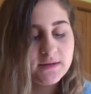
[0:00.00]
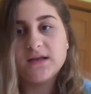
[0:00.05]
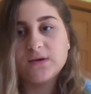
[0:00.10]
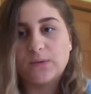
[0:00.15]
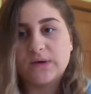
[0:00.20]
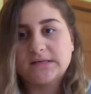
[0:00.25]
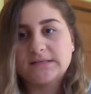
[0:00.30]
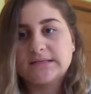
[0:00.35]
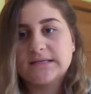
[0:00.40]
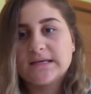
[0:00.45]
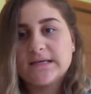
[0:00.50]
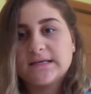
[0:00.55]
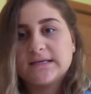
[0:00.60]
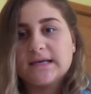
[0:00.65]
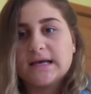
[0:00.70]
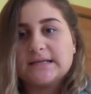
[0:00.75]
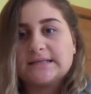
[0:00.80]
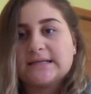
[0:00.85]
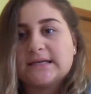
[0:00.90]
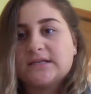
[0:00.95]
Anyways,
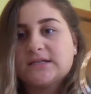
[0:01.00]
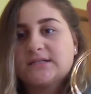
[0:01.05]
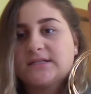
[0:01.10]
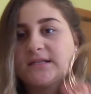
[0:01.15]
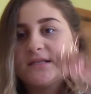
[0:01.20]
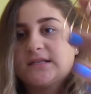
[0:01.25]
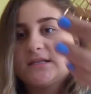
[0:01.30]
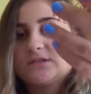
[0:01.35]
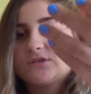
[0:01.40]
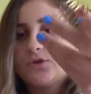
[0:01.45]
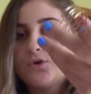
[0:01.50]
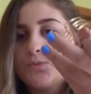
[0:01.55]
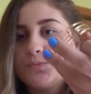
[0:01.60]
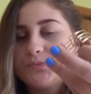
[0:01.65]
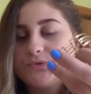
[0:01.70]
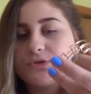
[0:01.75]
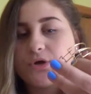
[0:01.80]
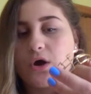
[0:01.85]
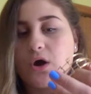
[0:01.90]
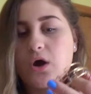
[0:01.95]
yes, I just think these
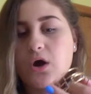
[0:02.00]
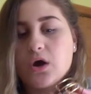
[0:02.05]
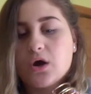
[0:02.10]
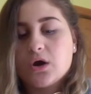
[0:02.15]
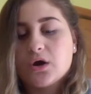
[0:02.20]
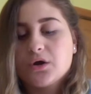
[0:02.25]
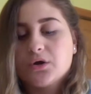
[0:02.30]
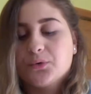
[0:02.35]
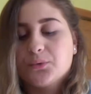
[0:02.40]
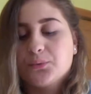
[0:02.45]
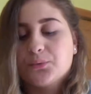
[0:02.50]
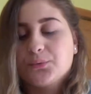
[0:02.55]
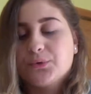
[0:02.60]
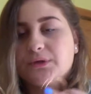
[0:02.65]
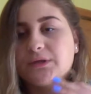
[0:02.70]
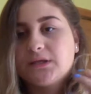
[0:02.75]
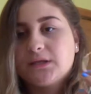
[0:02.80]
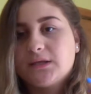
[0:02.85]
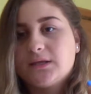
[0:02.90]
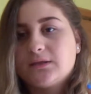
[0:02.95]
hoops are
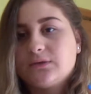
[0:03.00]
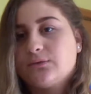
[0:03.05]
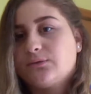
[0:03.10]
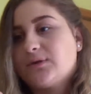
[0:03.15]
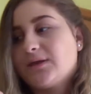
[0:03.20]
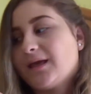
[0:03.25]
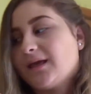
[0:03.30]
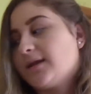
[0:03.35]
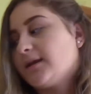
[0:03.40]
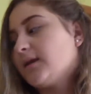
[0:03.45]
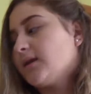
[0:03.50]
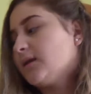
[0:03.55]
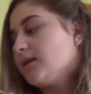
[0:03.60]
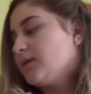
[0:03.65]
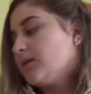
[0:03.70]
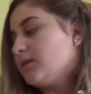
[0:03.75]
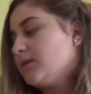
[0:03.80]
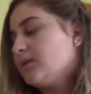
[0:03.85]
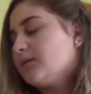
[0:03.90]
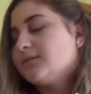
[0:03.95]
really cute and
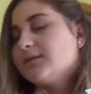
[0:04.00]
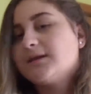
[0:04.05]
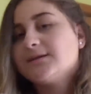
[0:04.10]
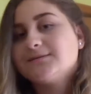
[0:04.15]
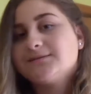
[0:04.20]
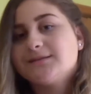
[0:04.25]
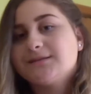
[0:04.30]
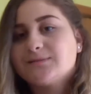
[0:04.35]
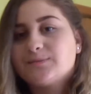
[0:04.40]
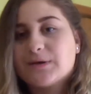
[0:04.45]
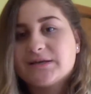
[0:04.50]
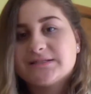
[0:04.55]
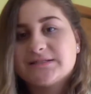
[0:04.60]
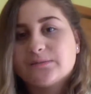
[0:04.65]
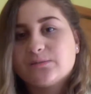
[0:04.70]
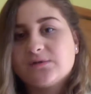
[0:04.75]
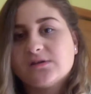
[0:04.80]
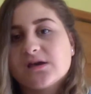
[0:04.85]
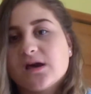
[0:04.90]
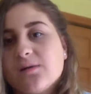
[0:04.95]
nice to spice
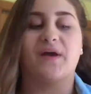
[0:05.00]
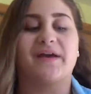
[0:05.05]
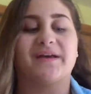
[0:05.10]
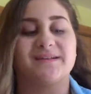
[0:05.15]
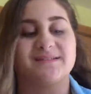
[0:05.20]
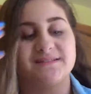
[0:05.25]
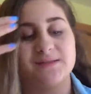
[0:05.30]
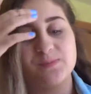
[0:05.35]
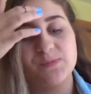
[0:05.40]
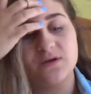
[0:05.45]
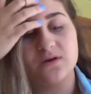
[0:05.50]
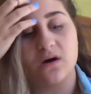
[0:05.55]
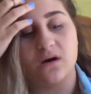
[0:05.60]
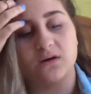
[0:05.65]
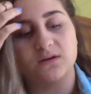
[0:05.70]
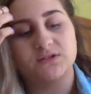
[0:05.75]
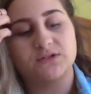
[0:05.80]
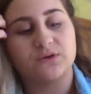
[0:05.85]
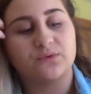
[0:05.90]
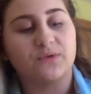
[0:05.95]
something up. Okay, something
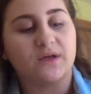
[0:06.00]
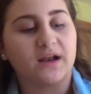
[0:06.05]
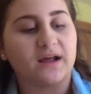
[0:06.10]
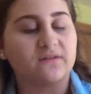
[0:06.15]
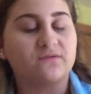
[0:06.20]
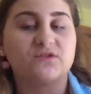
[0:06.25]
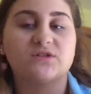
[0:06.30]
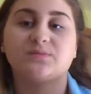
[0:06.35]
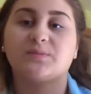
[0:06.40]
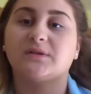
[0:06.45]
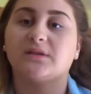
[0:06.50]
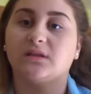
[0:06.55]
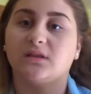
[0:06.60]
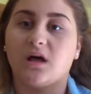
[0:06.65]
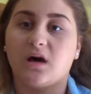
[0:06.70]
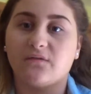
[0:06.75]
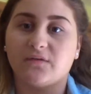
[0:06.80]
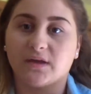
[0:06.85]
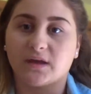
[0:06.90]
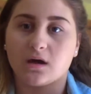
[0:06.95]
also that I've just been
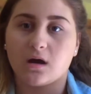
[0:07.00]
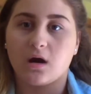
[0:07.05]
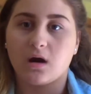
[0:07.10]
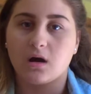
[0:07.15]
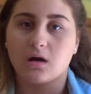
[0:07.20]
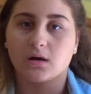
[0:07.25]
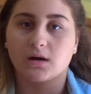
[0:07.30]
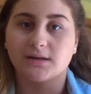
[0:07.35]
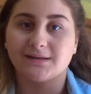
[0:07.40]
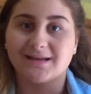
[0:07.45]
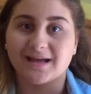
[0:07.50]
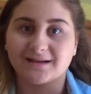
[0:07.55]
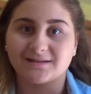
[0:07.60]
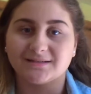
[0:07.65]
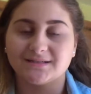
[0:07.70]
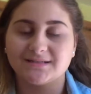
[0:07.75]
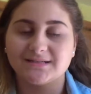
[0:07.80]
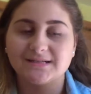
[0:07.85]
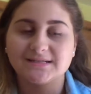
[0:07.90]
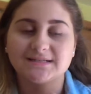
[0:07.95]
loving are
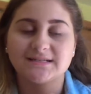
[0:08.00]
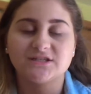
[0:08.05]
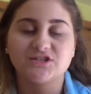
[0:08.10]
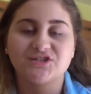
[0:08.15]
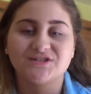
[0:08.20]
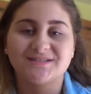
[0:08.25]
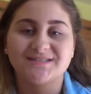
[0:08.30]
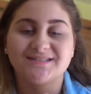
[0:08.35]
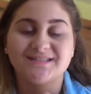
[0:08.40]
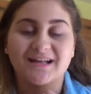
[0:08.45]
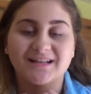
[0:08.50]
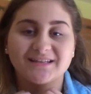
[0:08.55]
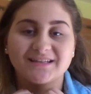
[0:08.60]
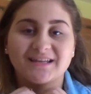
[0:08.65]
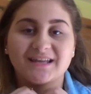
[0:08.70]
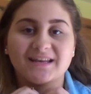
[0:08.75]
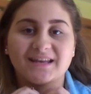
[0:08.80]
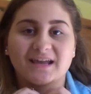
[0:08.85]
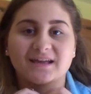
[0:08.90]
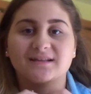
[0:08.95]
necklaces, and just
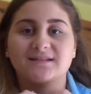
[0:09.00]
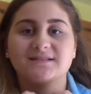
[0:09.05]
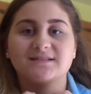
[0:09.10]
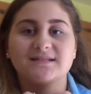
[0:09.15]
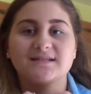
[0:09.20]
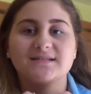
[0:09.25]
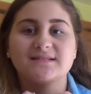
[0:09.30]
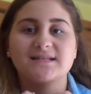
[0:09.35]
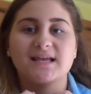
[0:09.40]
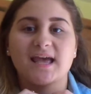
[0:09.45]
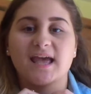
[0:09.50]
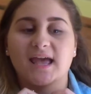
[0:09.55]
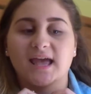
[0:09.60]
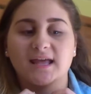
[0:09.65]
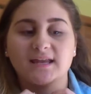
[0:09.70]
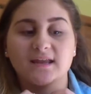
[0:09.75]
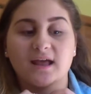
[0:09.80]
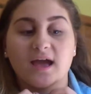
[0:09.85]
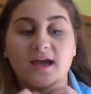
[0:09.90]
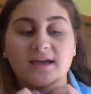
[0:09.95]
delicate necklaces,
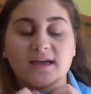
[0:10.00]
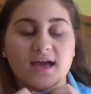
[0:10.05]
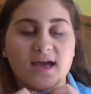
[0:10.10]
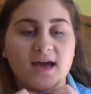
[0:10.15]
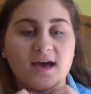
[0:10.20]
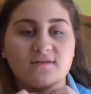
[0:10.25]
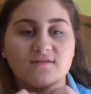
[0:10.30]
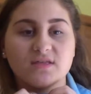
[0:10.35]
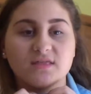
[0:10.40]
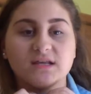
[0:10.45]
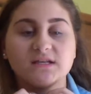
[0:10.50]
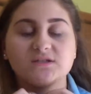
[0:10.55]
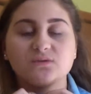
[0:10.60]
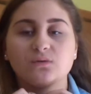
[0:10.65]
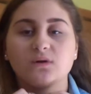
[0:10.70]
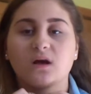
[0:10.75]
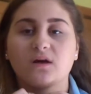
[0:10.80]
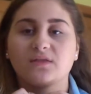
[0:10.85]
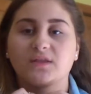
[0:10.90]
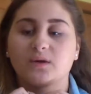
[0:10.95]
and I have this
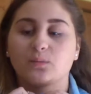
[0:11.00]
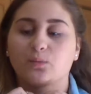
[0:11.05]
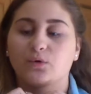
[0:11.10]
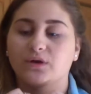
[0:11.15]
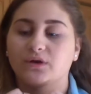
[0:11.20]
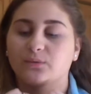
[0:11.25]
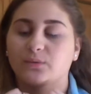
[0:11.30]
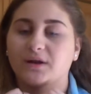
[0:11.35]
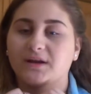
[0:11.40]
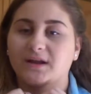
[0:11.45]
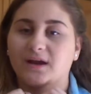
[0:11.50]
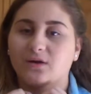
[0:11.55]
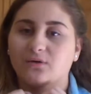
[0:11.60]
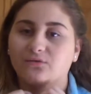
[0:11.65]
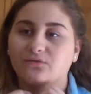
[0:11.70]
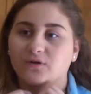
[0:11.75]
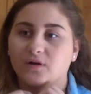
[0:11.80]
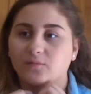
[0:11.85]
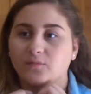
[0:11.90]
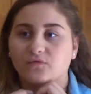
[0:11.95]
one on that I'm wearing right now
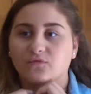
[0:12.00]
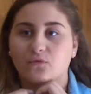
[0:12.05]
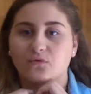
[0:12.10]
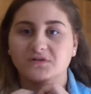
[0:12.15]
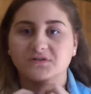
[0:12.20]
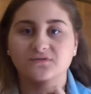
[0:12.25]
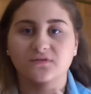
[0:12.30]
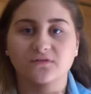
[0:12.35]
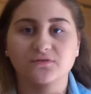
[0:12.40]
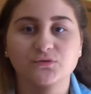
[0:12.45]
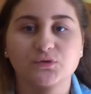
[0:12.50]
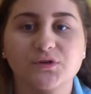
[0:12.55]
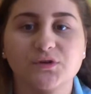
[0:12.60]
from, of course, Forever